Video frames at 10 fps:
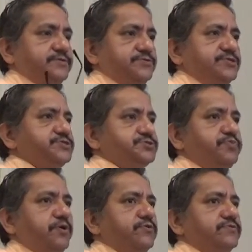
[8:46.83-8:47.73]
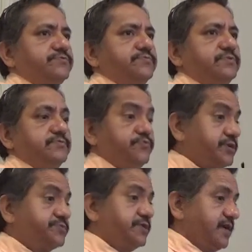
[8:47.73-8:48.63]
"This poem
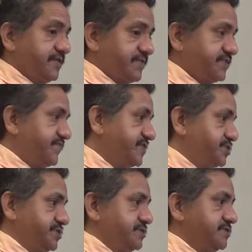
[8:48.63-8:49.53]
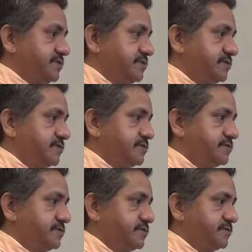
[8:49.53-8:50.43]
brings me a lot of conviction."
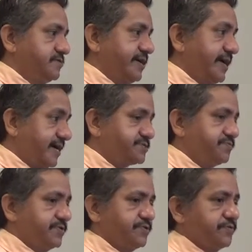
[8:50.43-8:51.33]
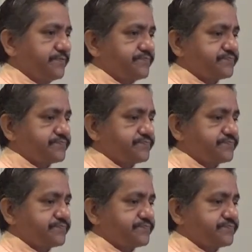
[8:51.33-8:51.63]
Right, as a mother.